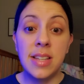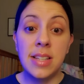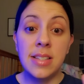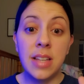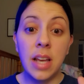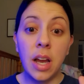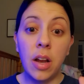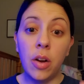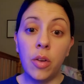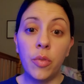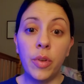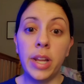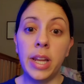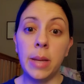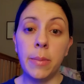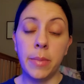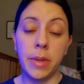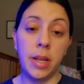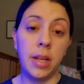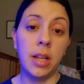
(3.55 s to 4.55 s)
is our
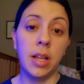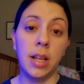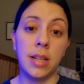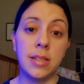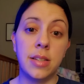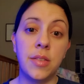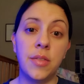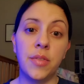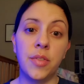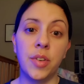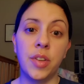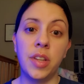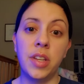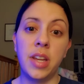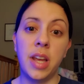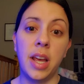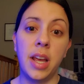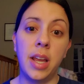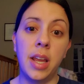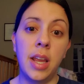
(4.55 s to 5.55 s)
reading mini lesson for the
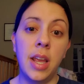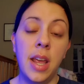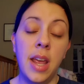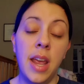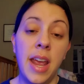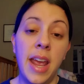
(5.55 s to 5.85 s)
day,